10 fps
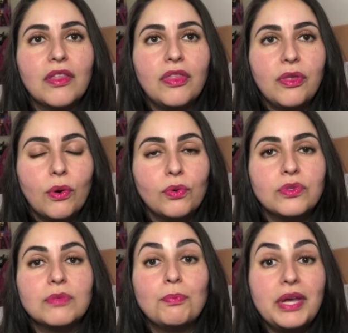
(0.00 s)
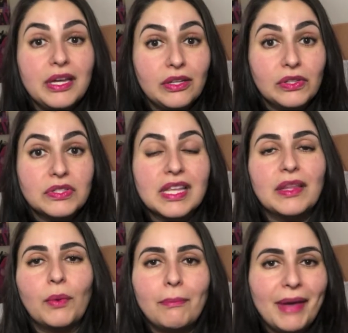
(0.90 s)
those pills and
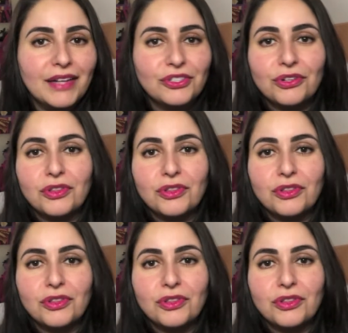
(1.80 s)
then went back to her,